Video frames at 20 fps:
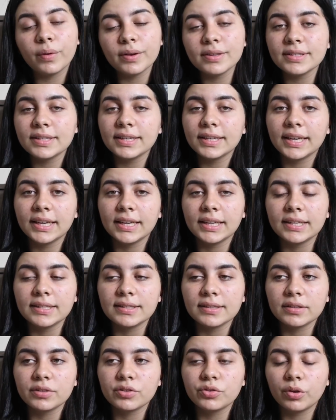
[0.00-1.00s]
Raising a kid
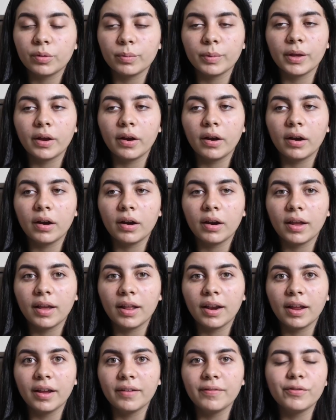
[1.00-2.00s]
is extremely hard
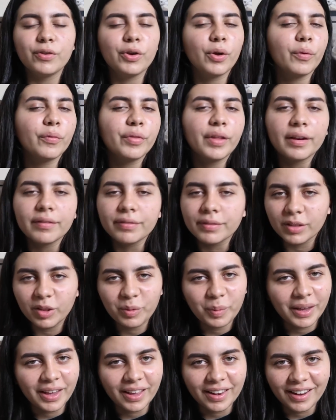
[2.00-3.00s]
and I've known that from
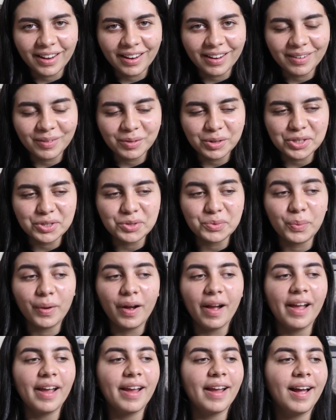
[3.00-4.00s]
the beginning, which is
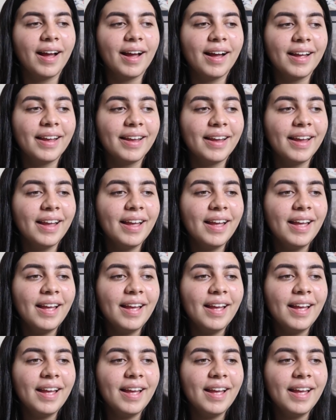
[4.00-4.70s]
why